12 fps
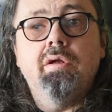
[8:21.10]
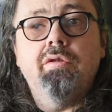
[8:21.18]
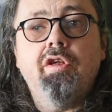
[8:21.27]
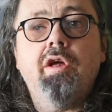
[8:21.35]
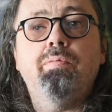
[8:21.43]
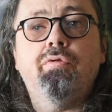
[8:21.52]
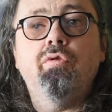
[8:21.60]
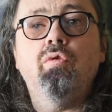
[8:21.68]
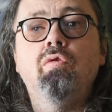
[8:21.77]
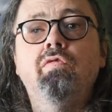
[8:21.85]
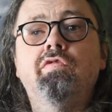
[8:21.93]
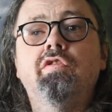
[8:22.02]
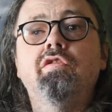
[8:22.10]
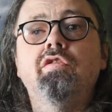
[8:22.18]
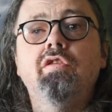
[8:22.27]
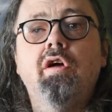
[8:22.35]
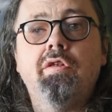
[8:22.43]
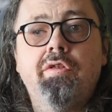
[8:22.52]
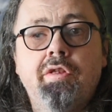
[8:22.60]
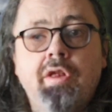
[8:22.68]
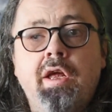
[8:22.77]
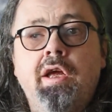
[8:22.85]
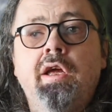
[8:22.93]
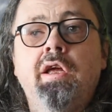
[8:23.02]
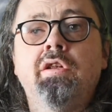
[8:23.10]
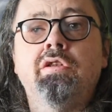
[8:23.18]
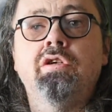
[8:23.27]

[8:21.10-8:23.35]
they proved nothing in